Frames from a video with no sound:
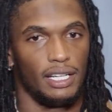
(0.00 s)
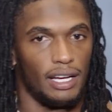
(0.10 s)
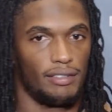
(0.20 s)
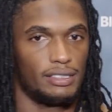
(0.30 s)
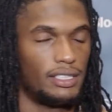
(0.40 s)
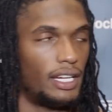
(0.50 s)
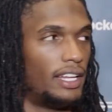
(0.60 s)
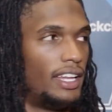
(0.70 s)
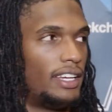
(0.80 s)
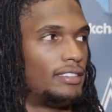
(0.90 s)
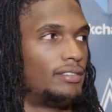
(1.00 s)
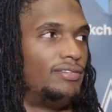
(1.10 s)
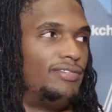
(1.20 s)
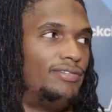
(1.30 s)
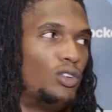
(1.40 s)
Obviously, you got like
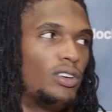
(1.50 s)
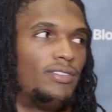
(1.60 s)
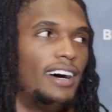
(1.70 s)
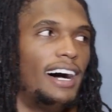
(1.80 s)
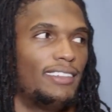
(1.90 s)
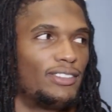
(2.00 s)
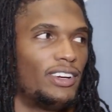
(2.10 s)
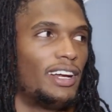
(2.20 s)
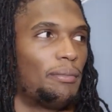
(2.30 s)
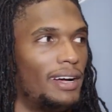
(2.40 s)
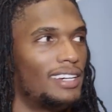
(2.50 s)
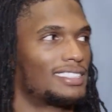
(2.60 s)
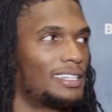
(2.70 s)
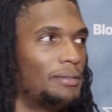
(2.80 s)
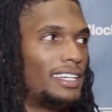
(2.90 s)
four or five, 300
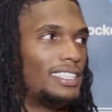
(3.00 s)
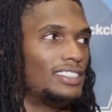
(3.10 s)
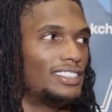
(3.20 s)
pounders come and get you.